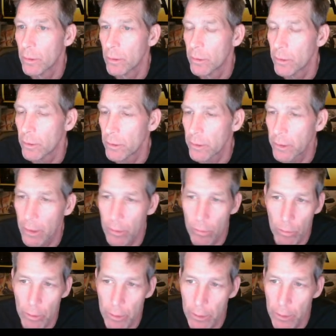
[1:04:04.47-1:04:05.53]
to see how to
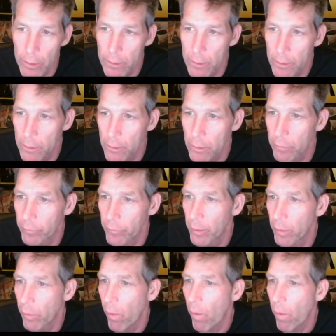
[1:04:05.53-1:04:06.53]
organize this stuff out.